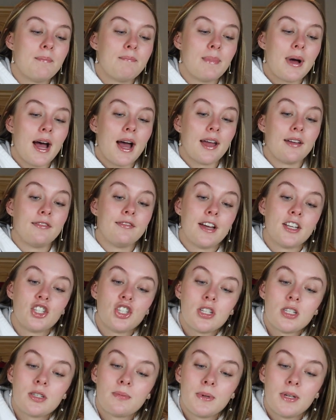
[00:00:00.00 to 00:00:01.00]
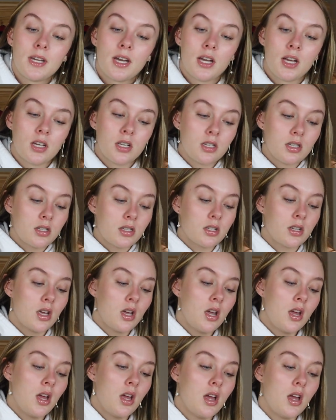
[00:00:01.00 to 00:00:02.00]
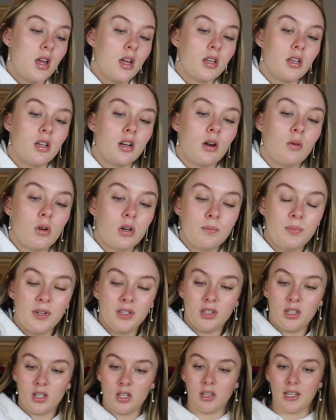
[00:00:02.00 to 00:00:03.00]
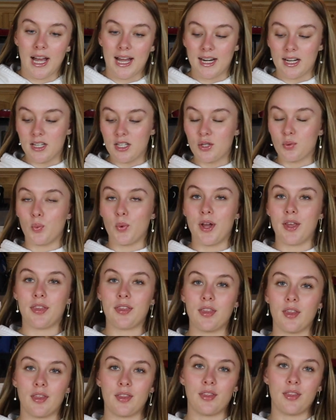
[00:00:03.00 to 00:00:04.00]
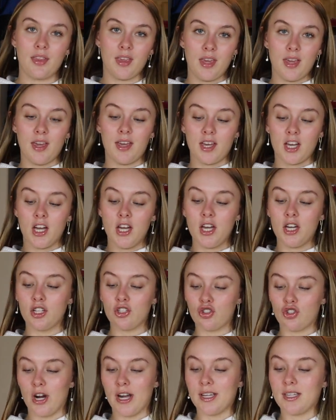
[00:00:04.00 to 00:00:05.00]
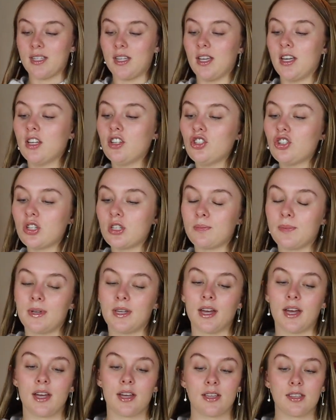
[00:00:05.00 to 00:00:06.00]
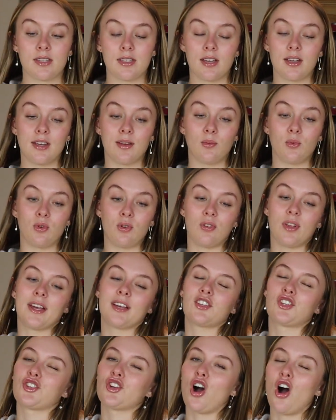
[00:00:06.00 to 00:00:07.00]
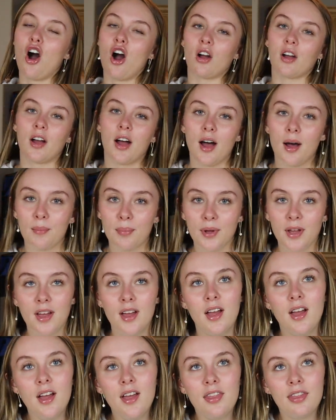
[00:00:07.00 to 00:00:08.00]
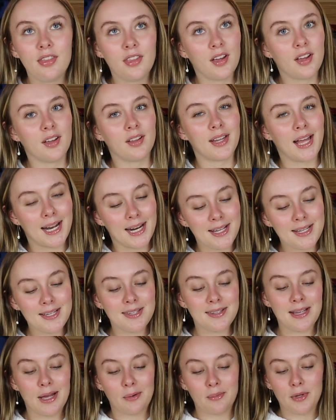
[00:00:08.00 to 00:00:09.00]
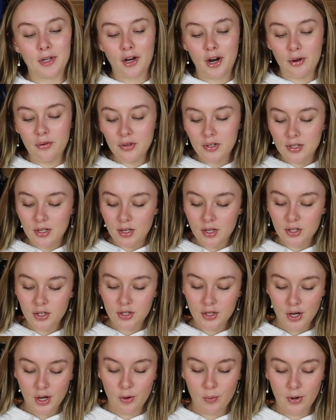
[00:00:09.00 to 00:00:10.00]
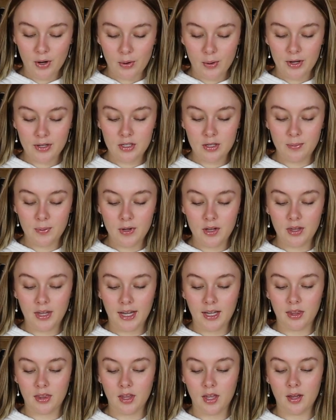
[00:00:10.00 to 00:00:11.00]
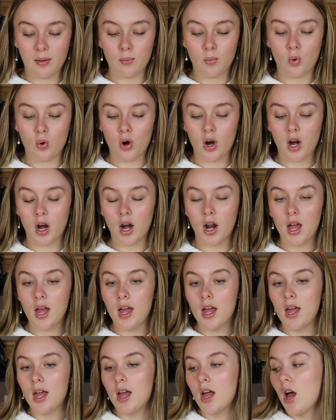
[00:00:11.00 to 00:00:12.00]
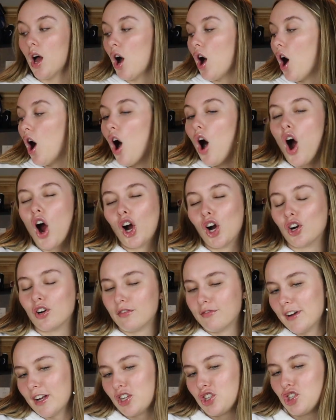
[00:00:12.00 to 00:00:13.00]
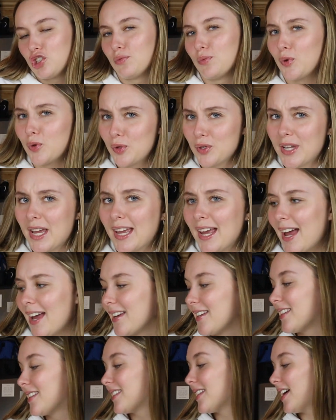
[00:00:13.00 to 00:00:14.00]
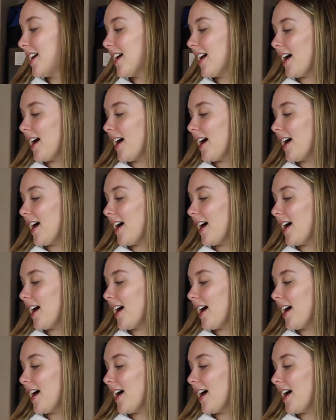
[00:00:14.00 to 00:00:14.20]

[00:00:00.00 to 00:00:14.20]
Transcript: my veggies because you don't wanna put the lettuce with the dressing just because it will like sog up the lettuce and that would be gross. So we're going to put like the more hard vegetables, I guess,